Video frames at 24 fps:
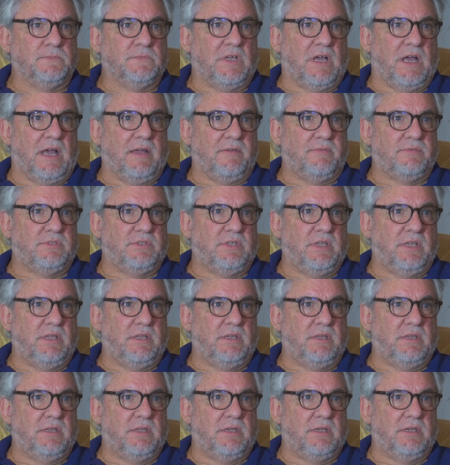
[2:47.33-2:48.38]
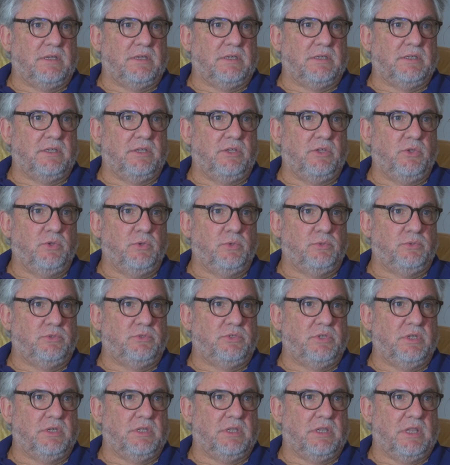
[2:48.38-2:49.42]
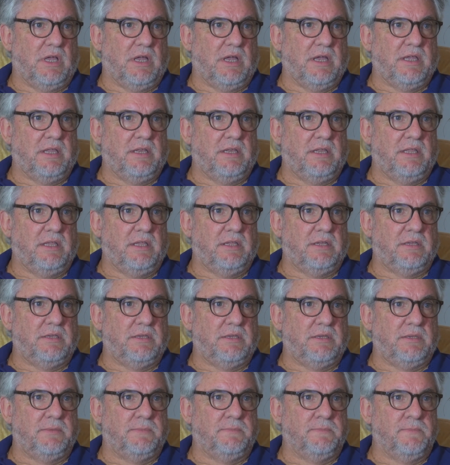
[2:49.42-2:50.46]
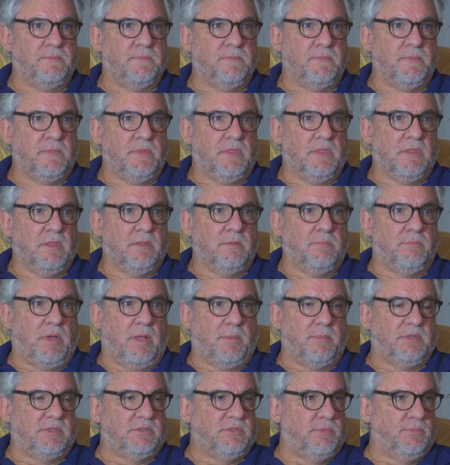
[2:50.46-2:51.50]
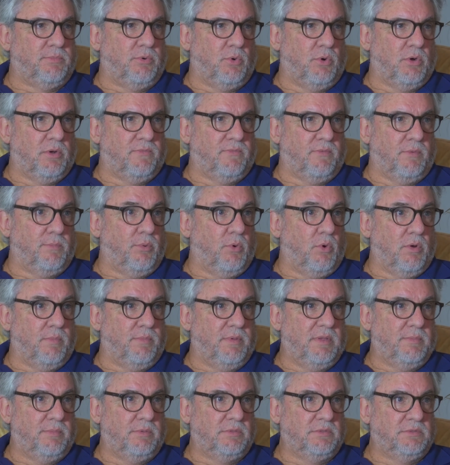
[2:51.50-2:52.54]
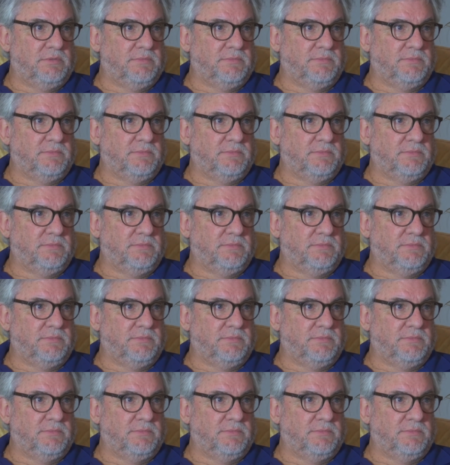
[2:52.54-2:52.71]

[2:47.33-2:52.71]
I've seen a huge decline in public support for poor people.